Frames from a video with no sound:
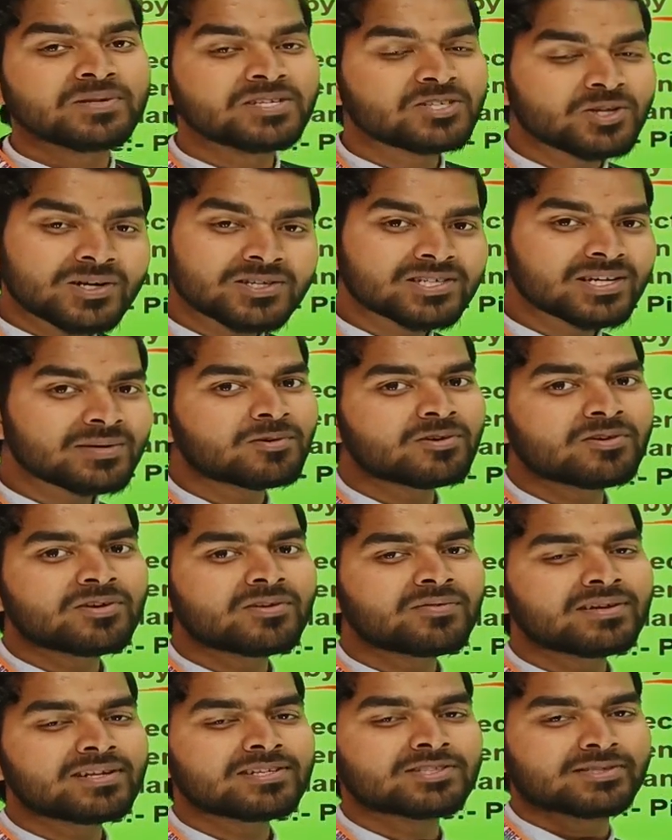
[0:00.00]
we don't have
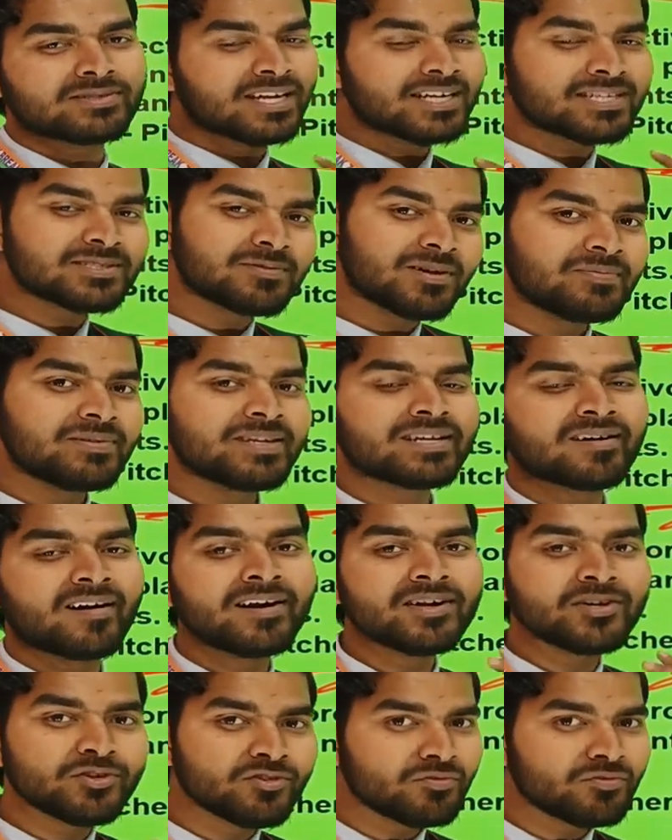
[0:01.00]
chlorophyll. So that's why we can't